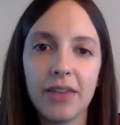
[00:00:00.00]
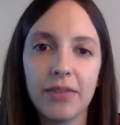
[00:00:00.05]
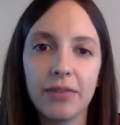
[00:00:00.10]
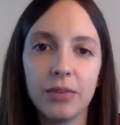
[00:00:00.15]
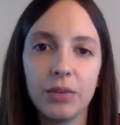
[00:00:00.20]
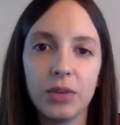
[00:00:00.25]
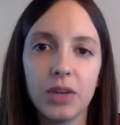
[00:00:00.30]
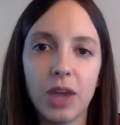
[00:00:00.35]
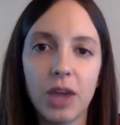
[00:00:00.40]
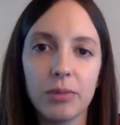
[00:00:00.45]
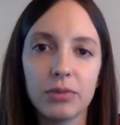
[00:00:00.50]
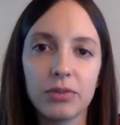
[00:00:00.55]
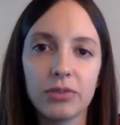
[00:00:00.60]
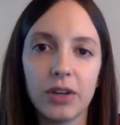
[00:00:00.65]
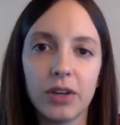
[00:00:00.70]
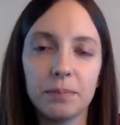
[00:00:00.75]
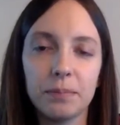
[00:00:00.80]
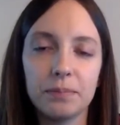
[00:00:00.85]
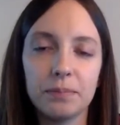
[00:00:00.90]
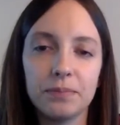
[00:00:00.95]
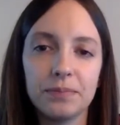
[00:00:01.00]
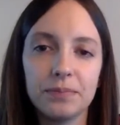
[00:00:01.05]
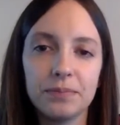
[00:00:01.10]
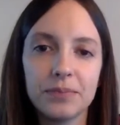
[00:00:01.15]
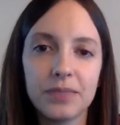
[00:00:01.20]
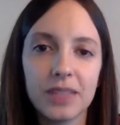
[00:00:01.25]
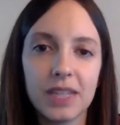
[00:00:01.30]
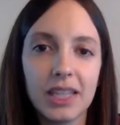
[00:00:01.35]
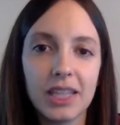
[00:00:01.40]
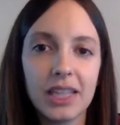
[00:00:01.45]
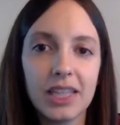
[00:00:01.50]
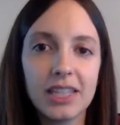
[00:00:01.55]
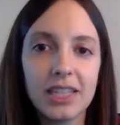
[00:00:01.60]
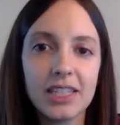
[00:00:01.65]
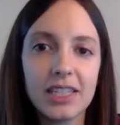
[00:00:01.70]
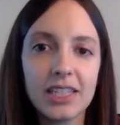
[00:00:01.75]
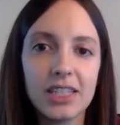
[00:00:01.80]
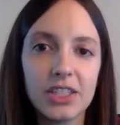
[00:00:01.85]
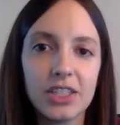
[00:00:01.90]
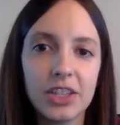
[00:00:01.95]
that food comes from.
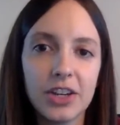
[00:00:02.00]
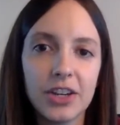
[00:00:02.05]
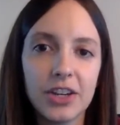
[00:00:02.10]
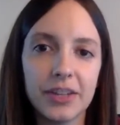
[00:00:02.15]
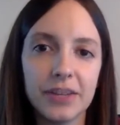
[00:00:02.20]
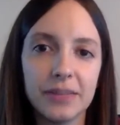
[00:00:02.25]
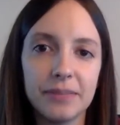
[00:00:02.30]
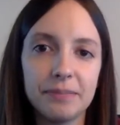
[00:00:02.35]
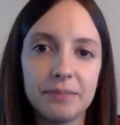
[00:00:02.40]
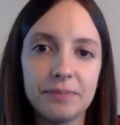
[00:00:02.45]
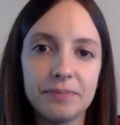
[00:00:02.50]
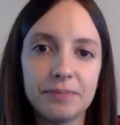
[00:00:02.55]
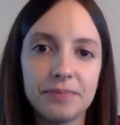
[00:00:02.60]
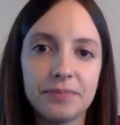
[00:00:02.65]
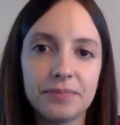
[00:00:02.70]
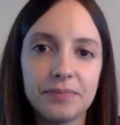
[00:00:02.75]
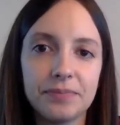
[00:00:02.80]
Let's get started.